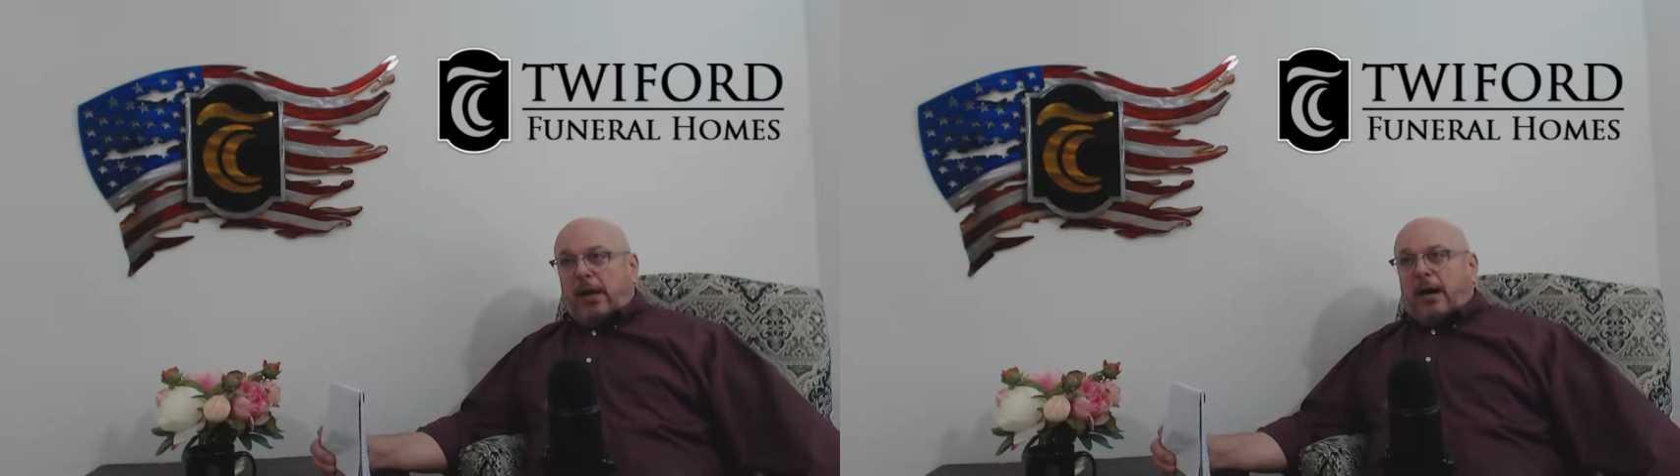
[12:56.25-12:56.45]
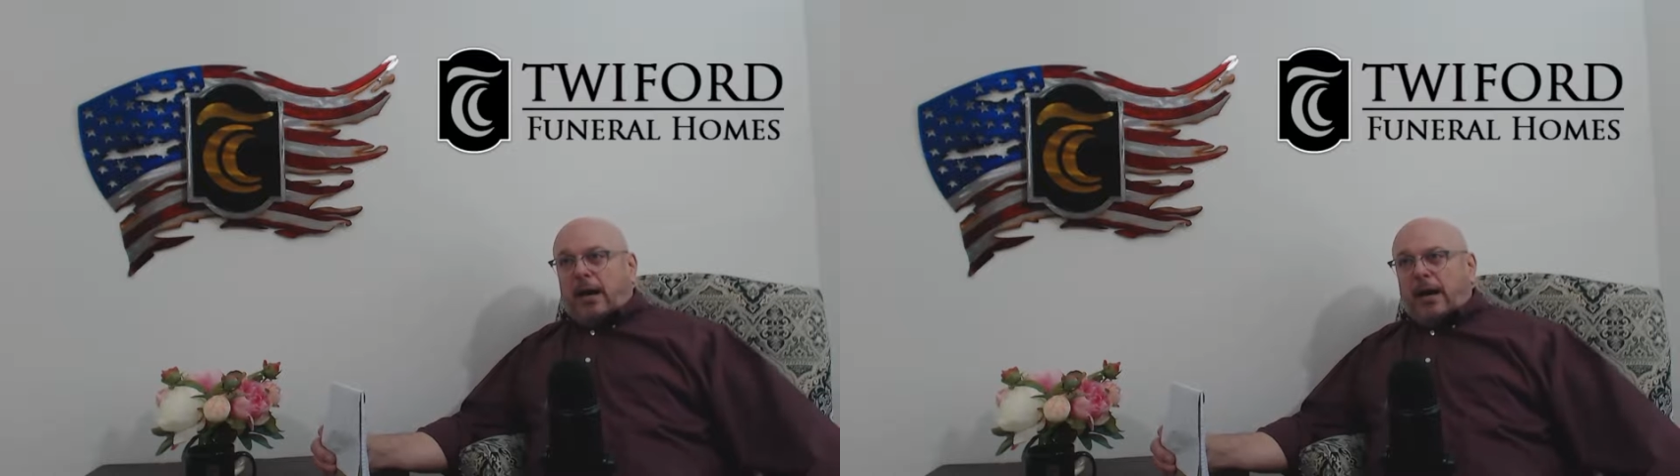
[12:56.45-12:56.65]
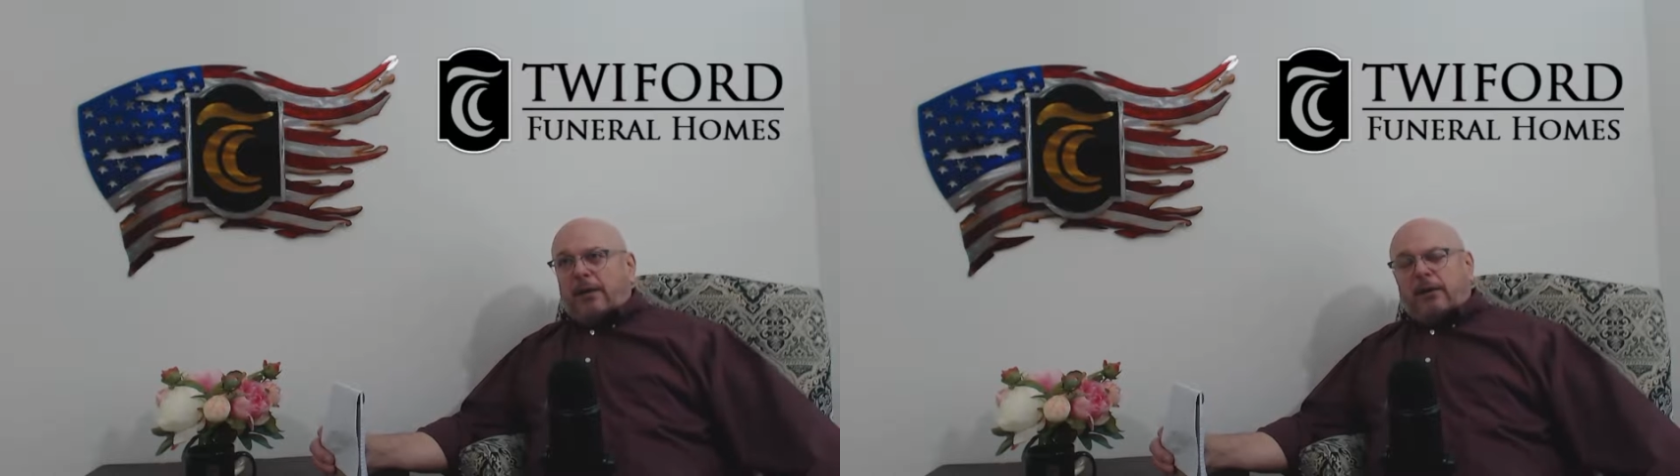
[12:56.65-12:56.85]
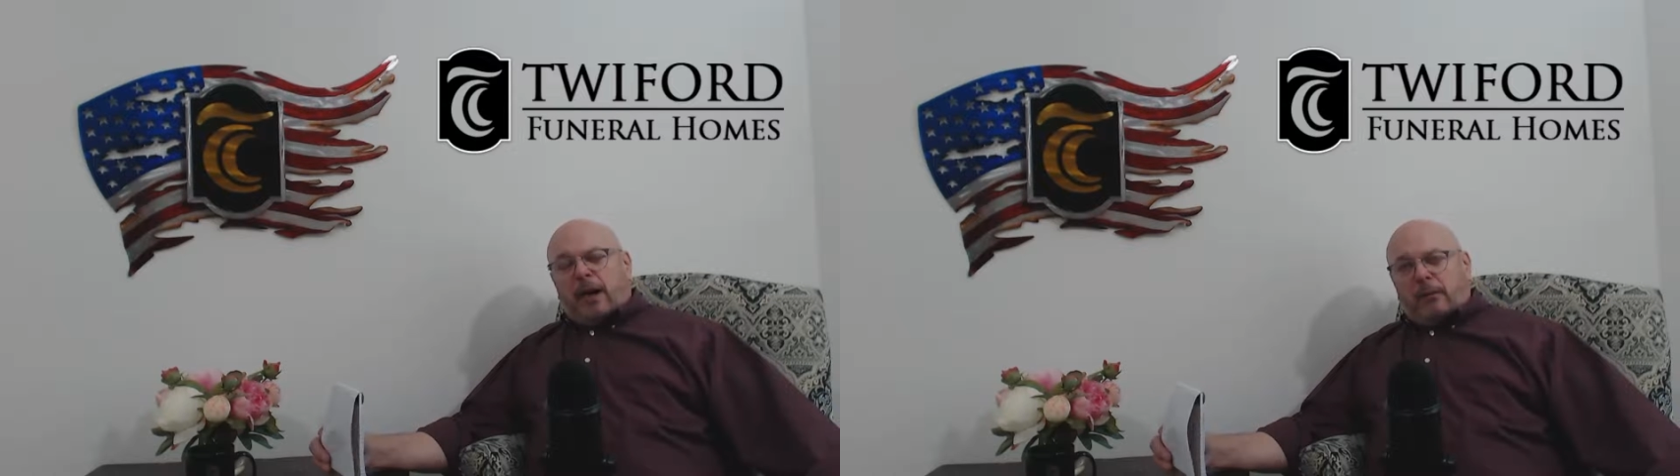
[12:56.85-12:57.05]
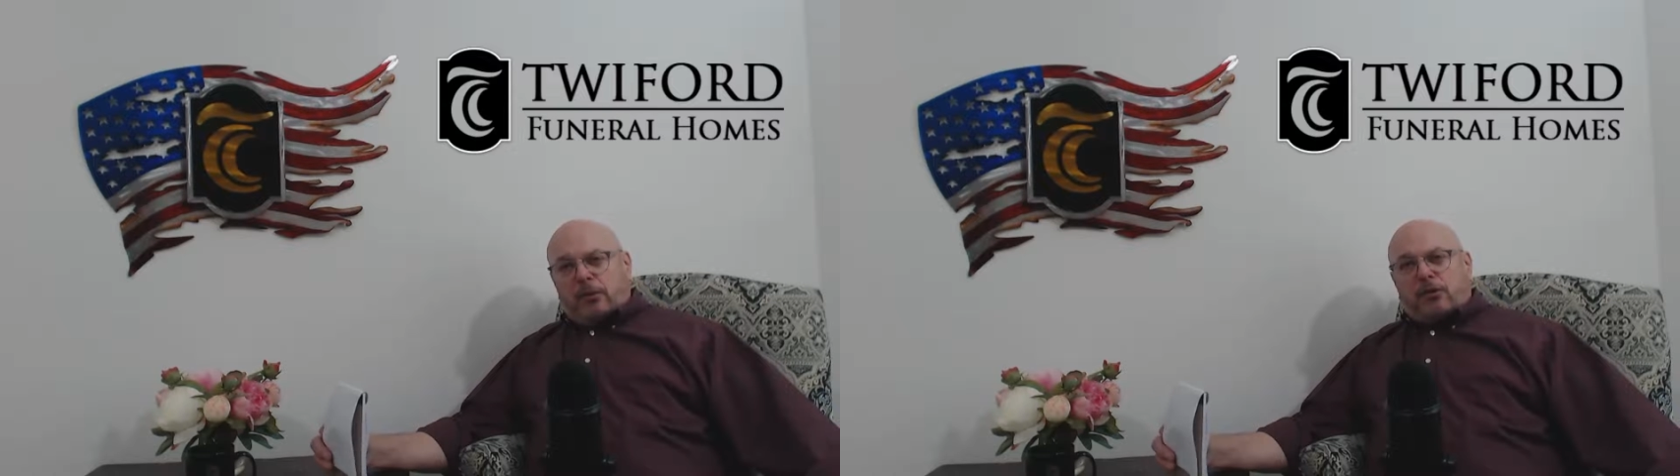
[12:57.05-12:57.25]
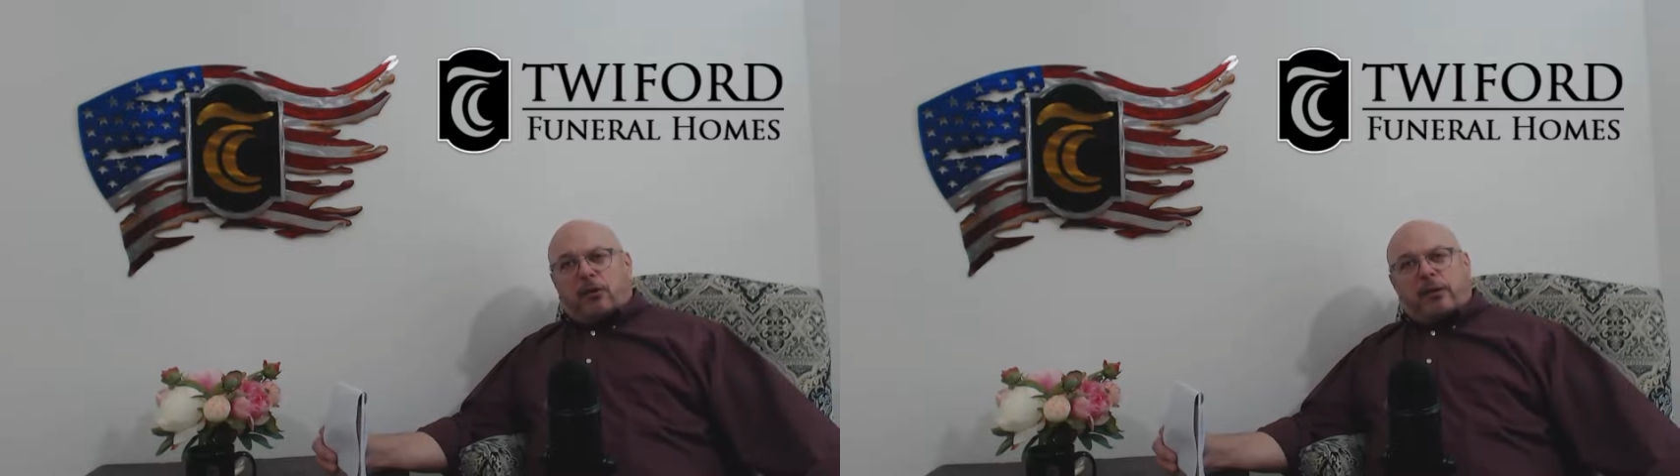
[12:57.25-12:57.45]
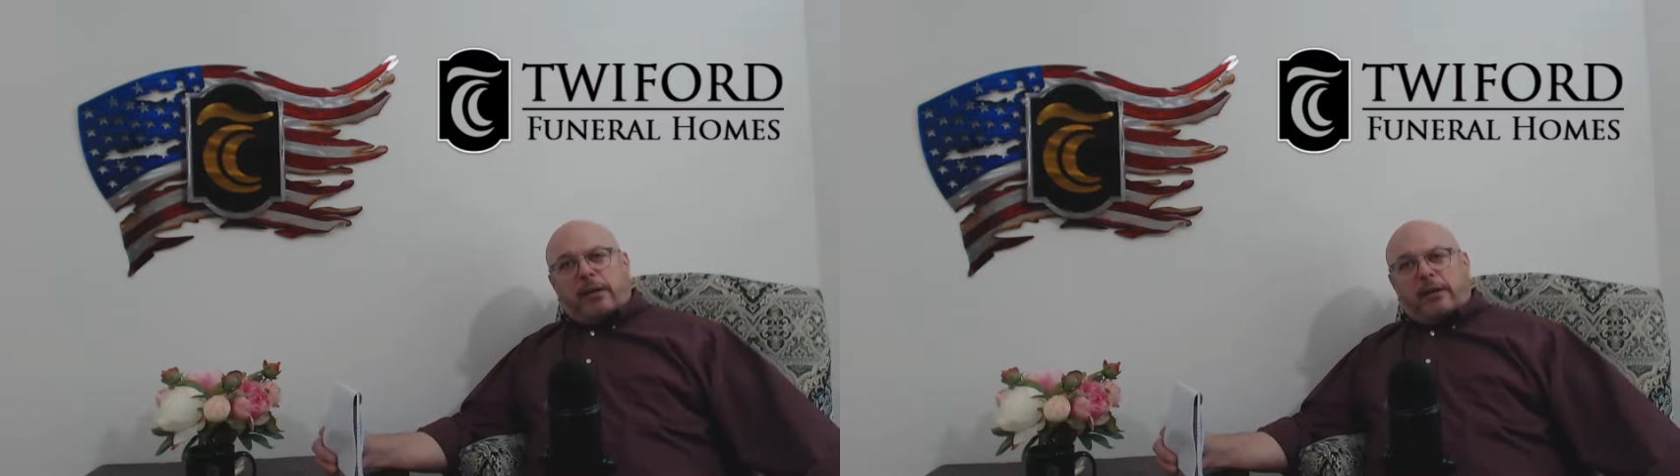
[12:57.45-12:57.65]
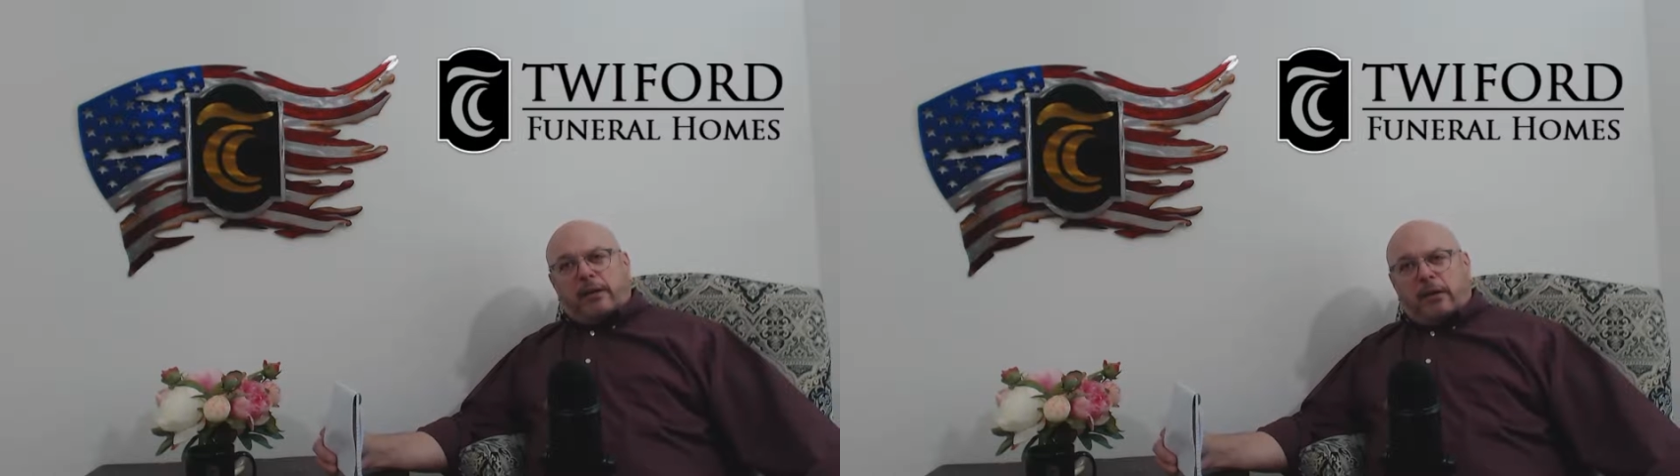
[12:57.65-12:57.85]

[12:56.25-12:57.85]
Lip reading: I would certainly